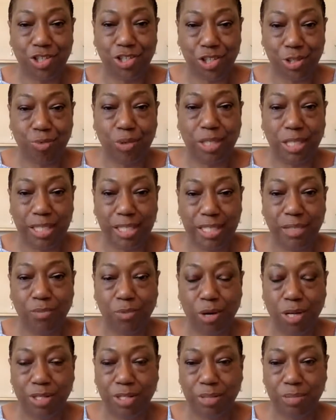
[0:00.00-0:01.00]
She really did
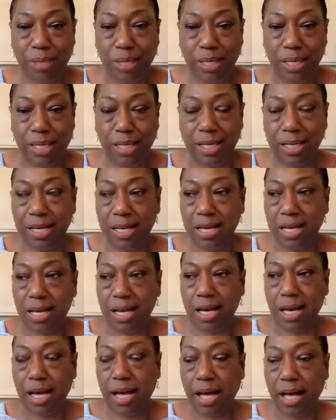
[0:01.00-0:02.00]
want to be,
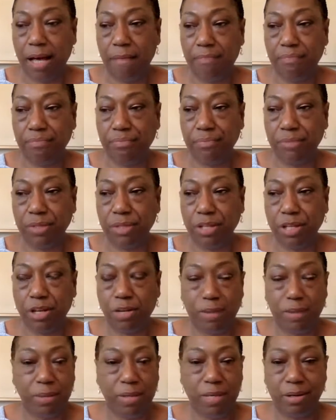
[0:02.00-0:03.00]

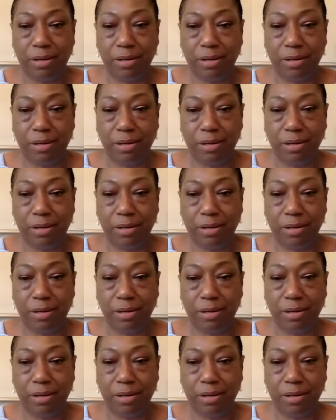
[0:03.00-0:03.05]
maybe